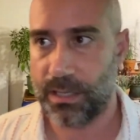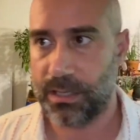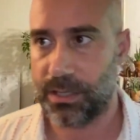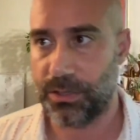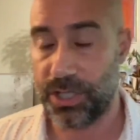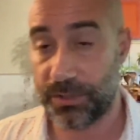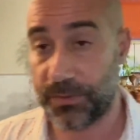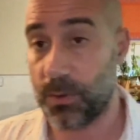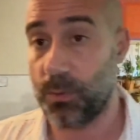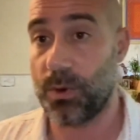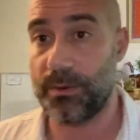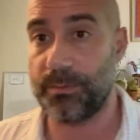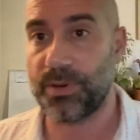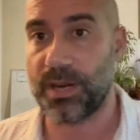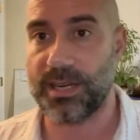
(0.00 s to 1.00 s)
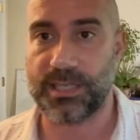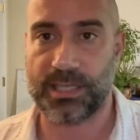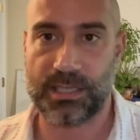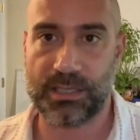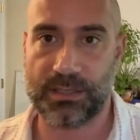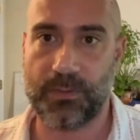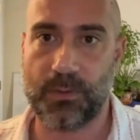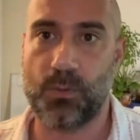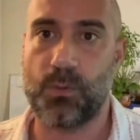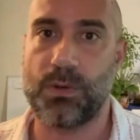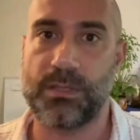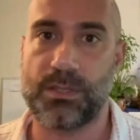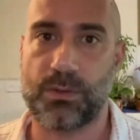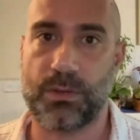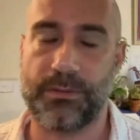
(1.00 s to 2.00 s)
So just for one project, just for
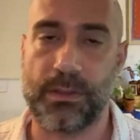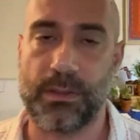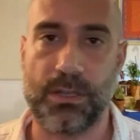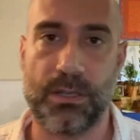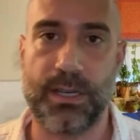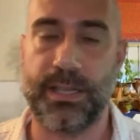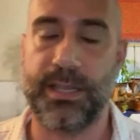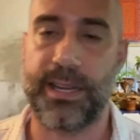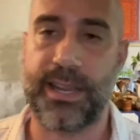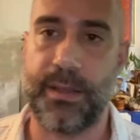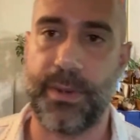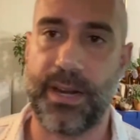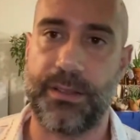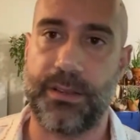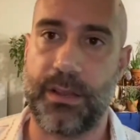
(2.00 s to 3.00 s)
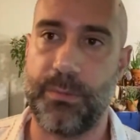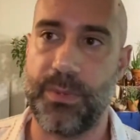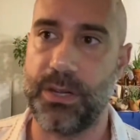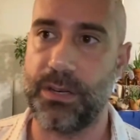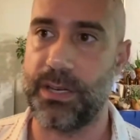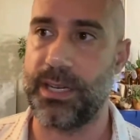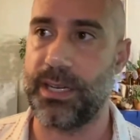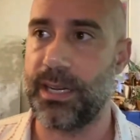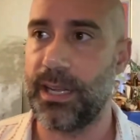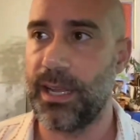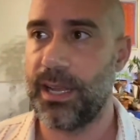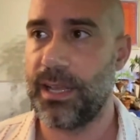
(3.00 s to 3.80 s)
one sort of learning that came out of the community,